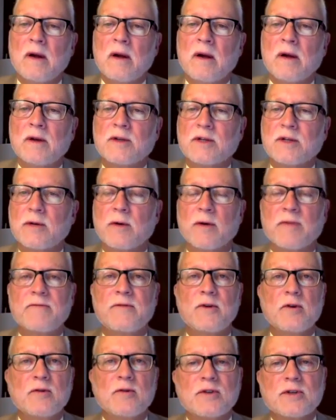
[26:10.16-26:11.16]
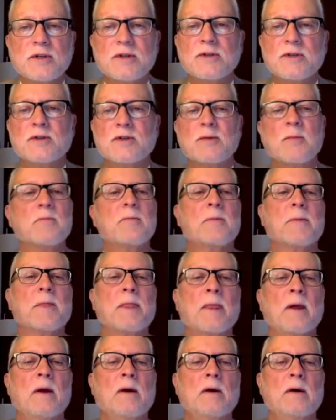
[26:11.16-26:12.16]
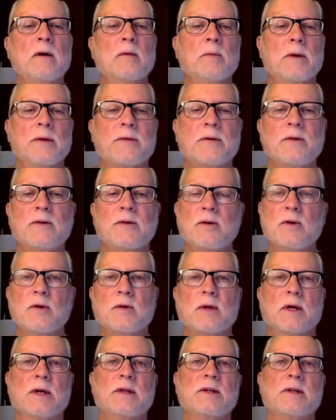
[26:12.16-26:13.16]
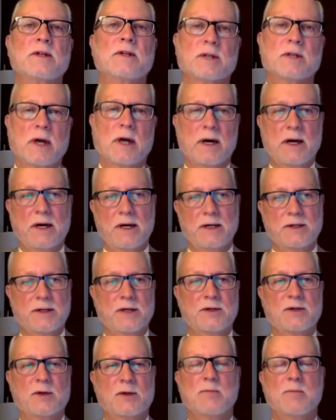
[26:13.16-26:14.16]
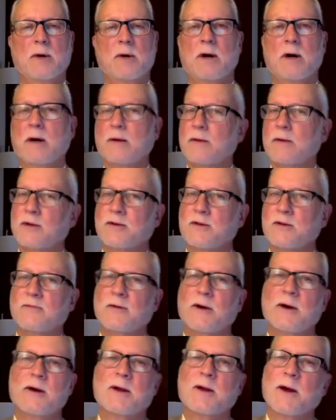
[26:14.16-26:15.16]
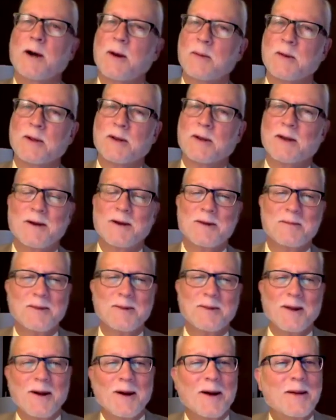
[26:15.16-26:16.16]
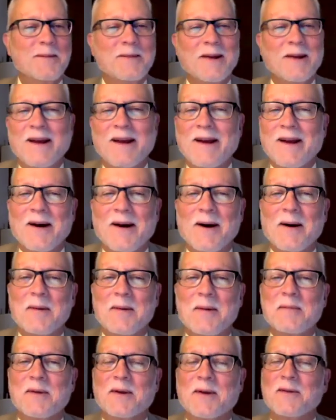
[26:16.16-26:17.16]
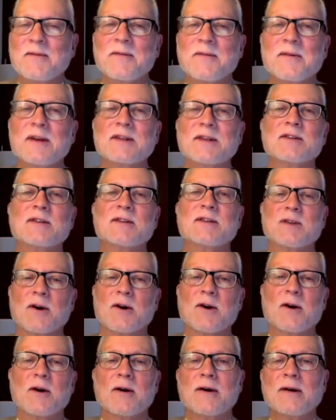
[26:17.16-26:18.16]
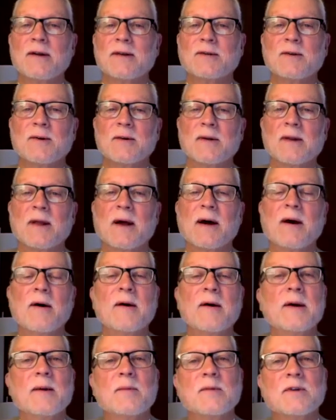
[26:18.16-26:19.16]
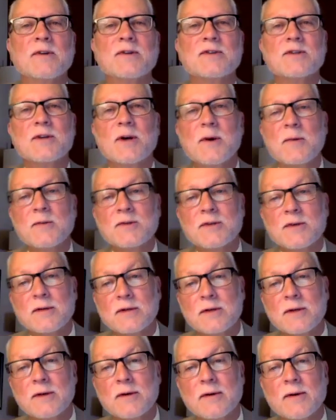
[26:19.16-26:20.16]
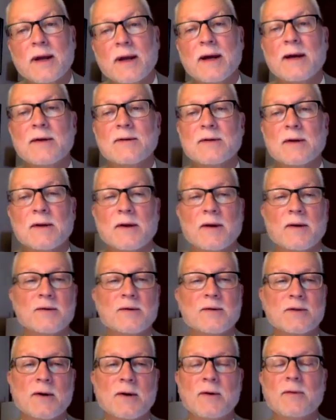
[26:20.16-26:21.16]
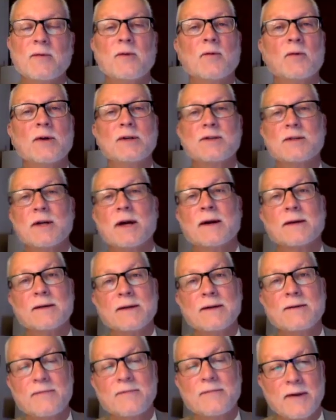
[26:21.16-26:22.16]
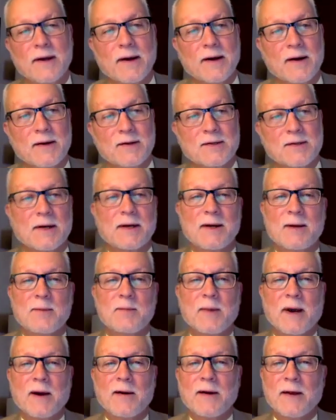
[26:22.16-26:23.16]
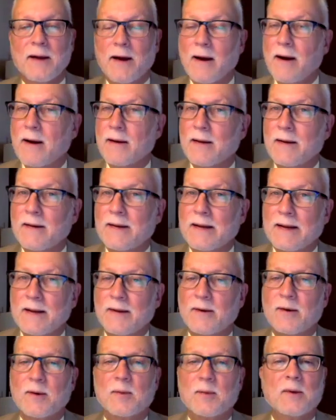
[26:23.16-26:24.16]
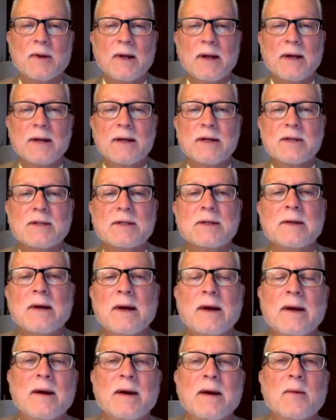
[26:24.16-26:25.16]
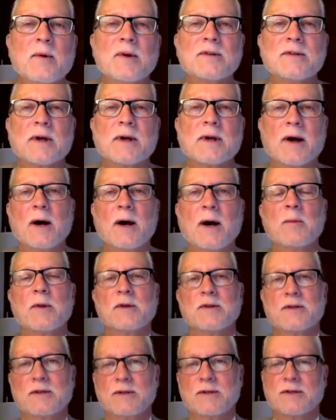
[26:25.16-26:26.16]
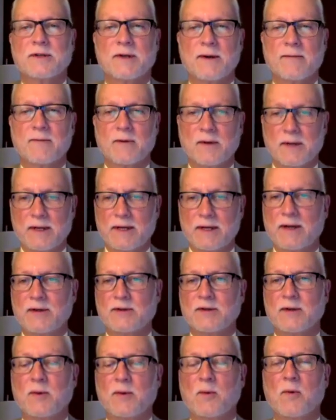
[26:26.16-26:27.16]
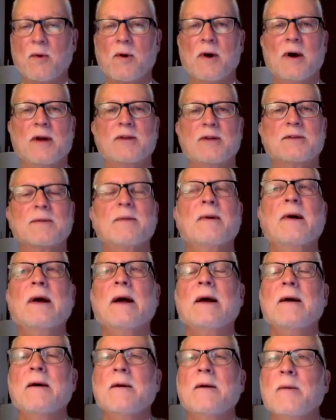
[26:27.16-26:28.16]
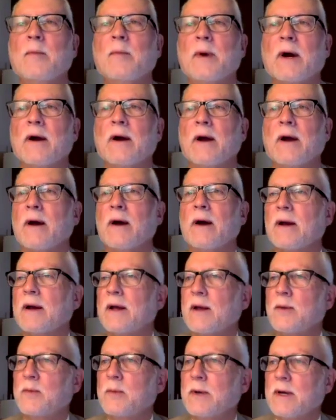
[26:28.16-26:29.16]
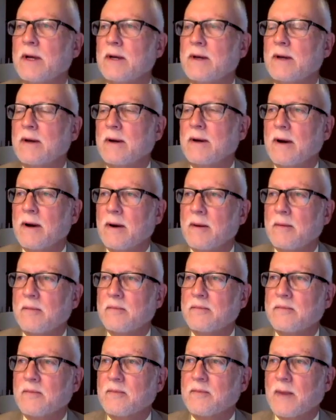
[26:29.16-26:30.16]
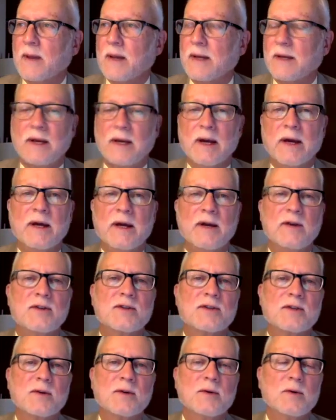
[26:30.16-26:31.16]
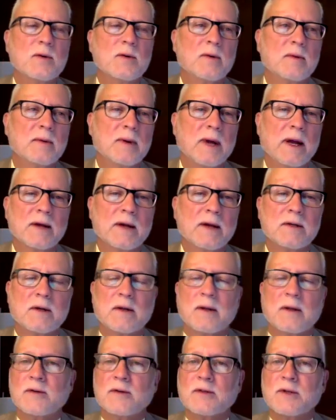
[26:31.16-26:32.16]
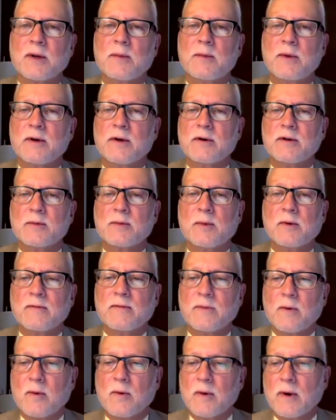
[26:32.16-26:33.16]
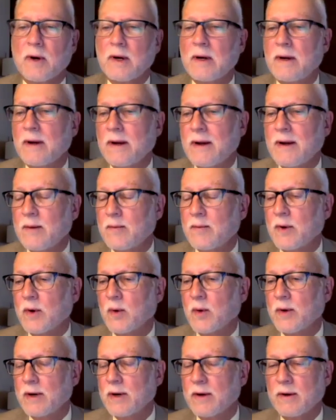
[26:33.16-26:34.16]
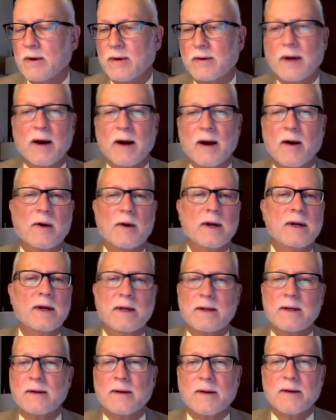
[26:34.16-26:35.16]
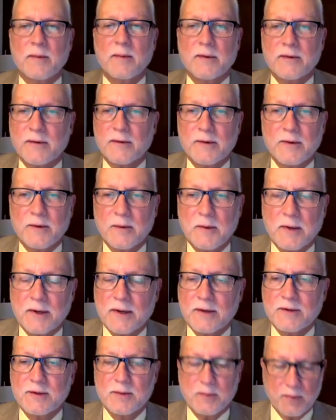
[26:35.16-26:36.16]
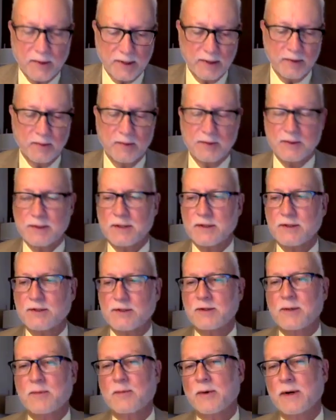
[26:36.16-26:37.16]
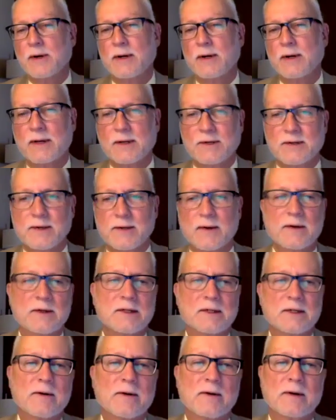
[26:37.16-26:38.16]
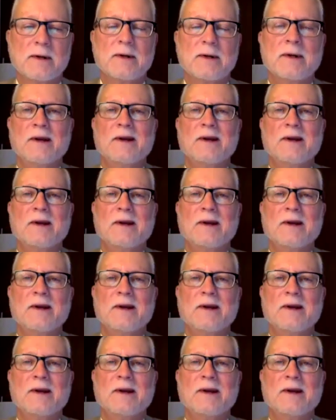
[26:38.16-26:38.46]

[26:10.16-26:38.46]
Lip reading: She refuses, but the Duke, in disguise as a monk, this is a very complicated plot, convinces her to allow him to substitute Angelo's own rejected fiancée, Mariana, in her place, which accomplishes several ends at once. Mariana had been engaged to Angelo some years before, but when her dowry didn't come through because her brother was on a shipwreck, et cetera,